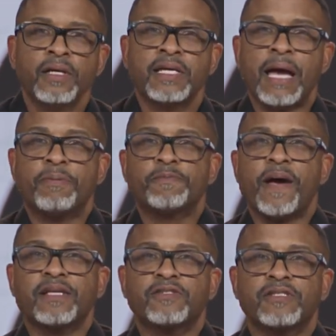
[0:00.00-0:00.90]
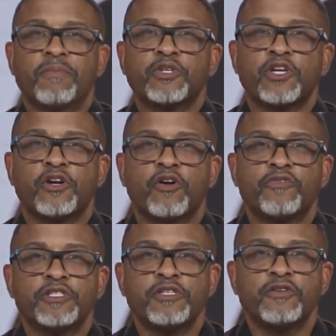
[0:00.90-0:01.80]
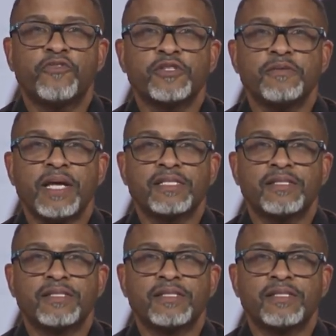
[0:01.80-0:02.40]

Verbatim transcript: Campus pastors, I'm going to turn it over to you for some next